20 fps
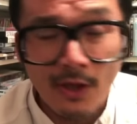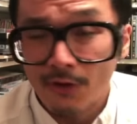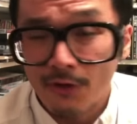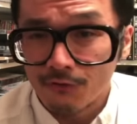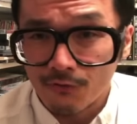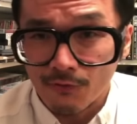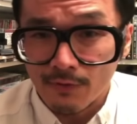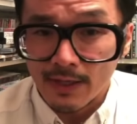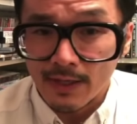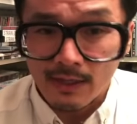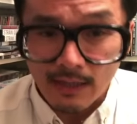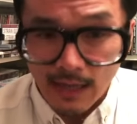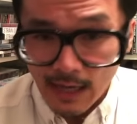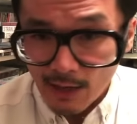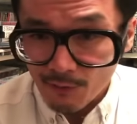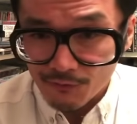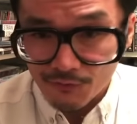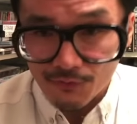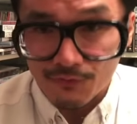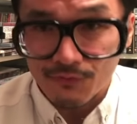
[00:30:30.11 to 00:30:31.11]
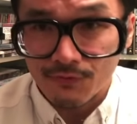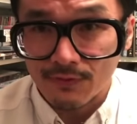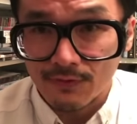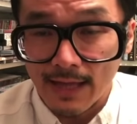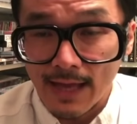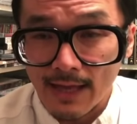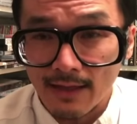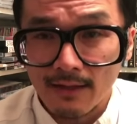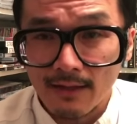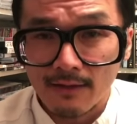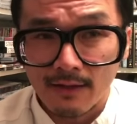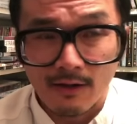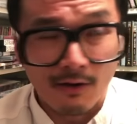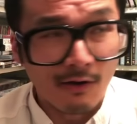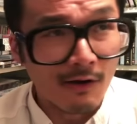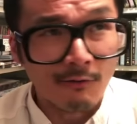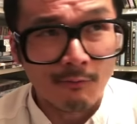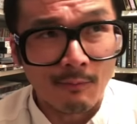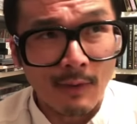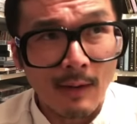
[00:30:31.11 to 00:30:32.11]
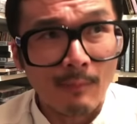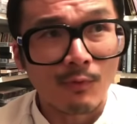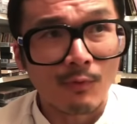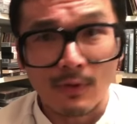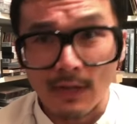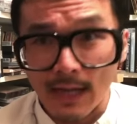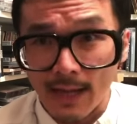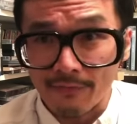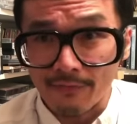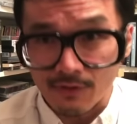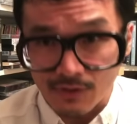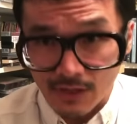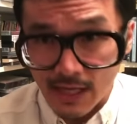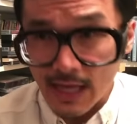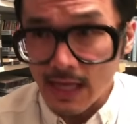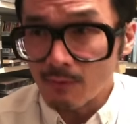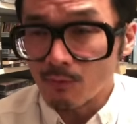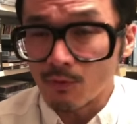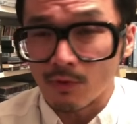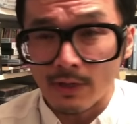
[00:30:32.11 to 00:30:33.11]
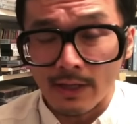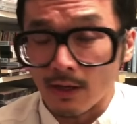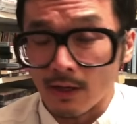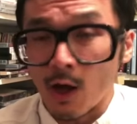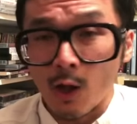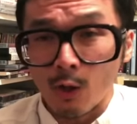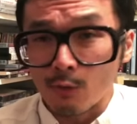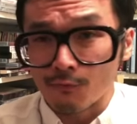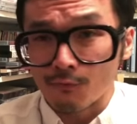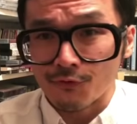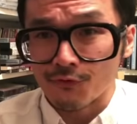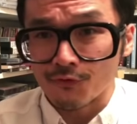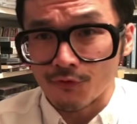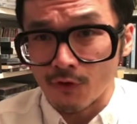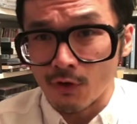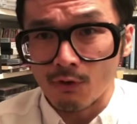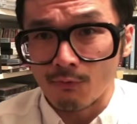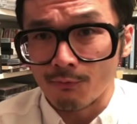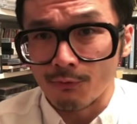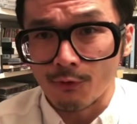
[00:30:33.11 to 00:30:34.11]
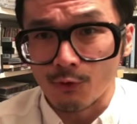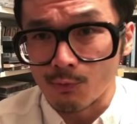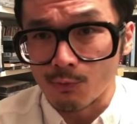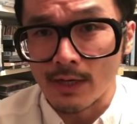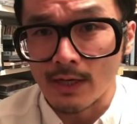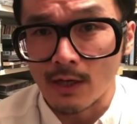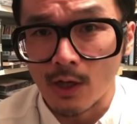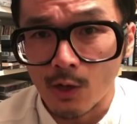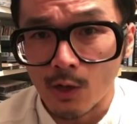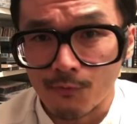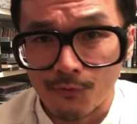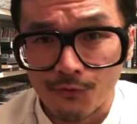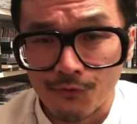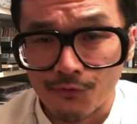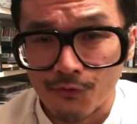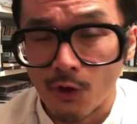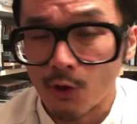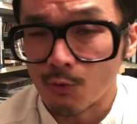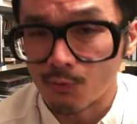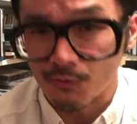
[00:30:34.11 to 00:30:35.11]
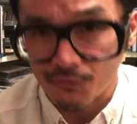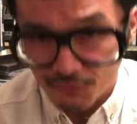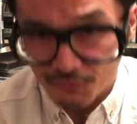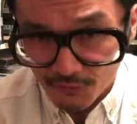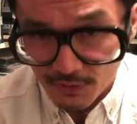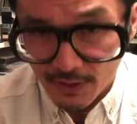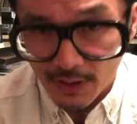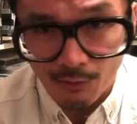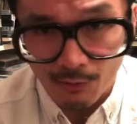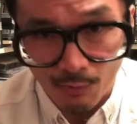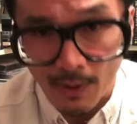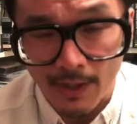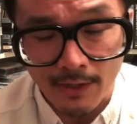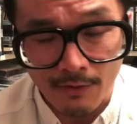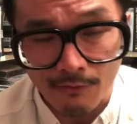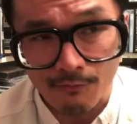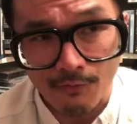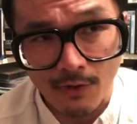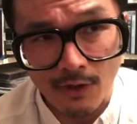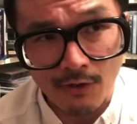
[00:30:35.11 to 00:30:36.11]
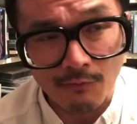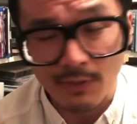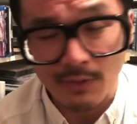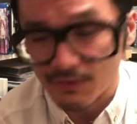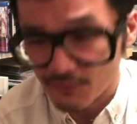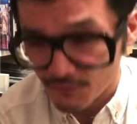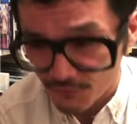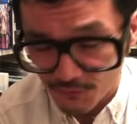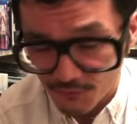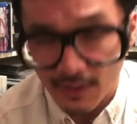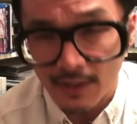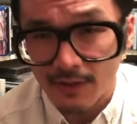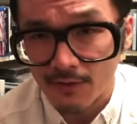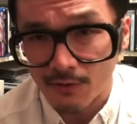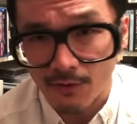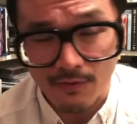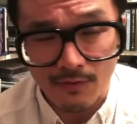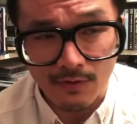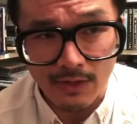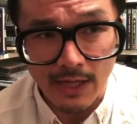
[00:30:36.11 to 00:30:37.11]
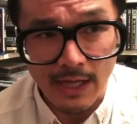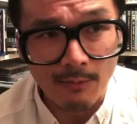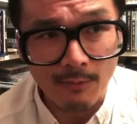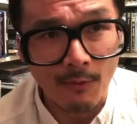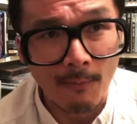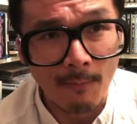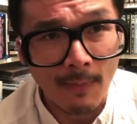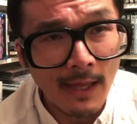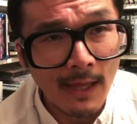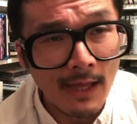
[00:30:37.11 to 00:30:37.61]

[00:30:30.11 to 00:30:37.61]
So then I was just standing there, I remember, at the table, and Oliver Stone, the great Oliver Stone, was sitting right in front of me, just sitting there at the table.